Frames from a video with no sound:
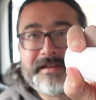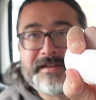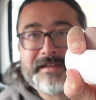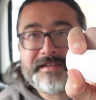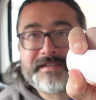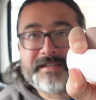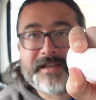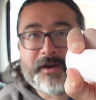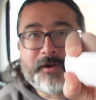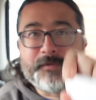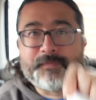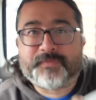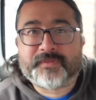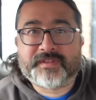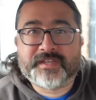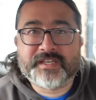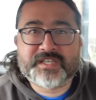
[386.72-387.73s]
So
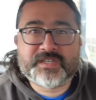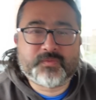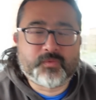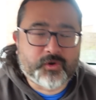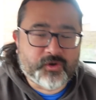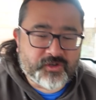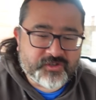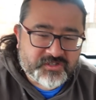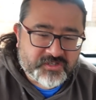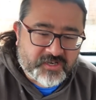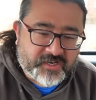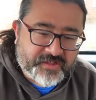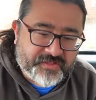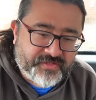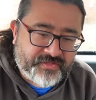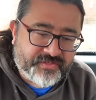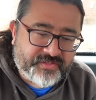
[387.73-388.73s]
this was, I
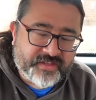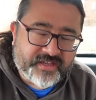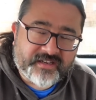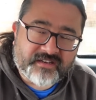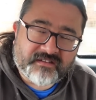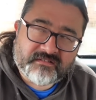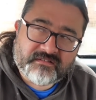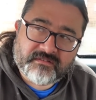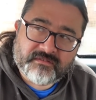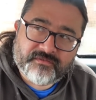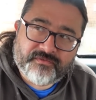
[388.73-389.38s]
think,